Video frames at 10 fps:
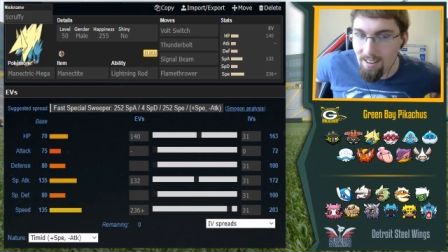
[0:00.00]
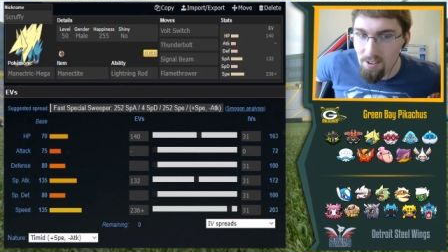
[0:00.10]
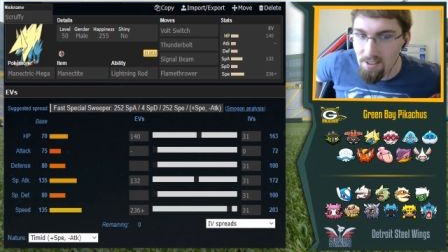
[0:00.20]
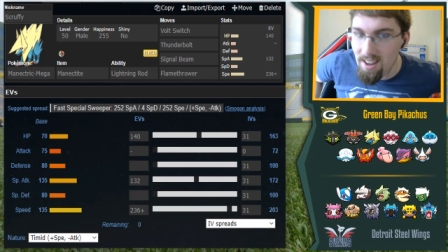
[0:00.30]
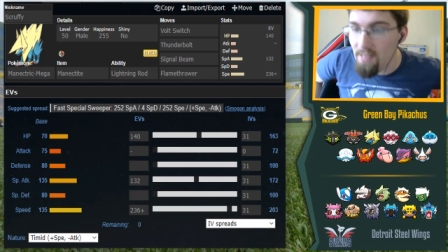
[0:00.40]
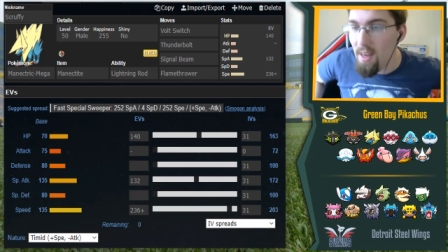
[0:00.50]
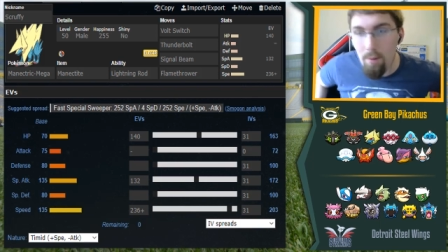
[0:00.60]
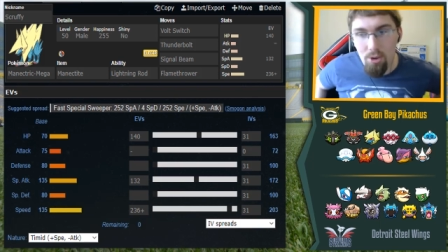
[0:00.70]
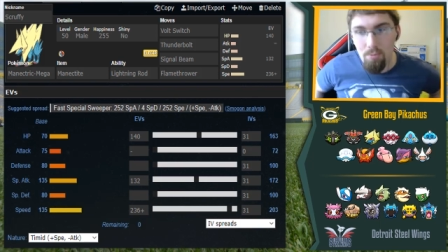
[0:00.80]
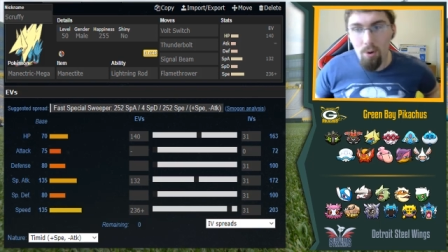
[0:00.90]
because it's not
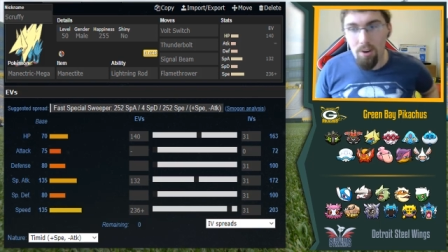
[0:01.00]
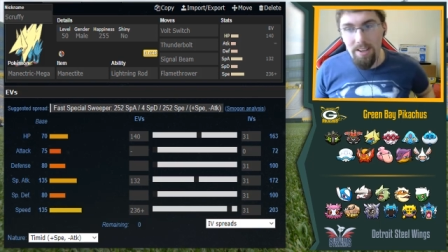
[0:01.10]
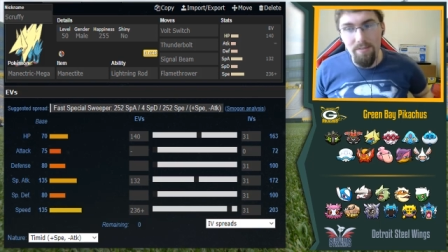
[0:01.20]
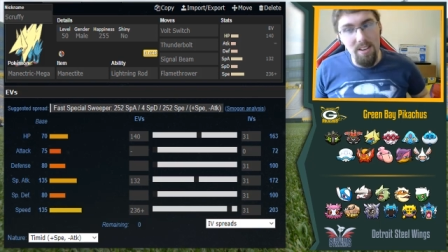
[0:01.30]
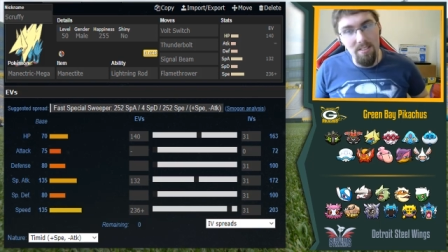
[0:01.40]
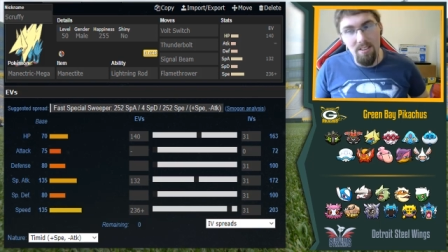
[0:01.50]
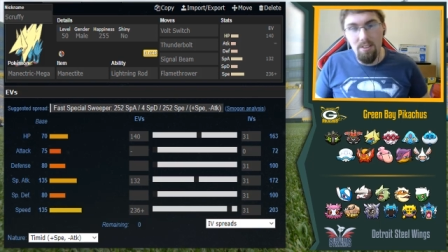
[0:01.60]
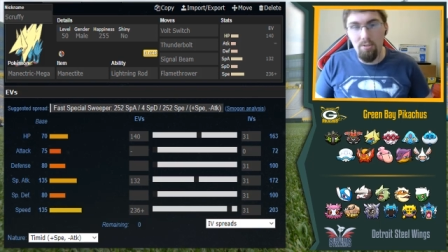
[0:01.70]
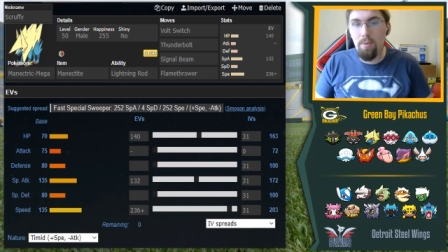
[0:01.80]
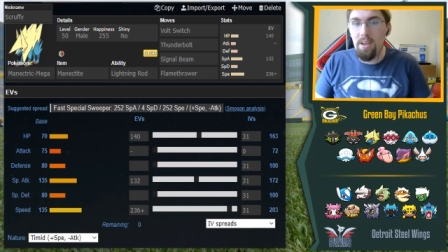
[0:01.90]
that much more EVs
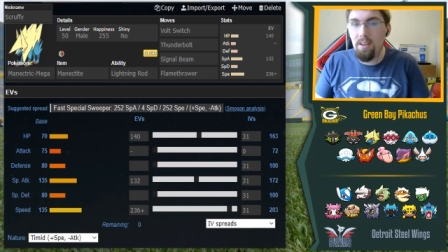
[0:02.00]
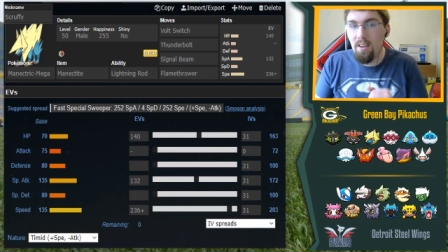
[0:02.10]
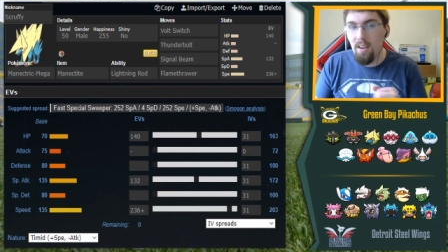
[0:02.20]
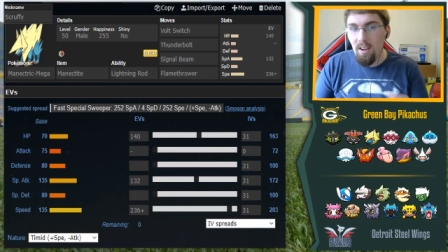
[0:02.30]
into speed.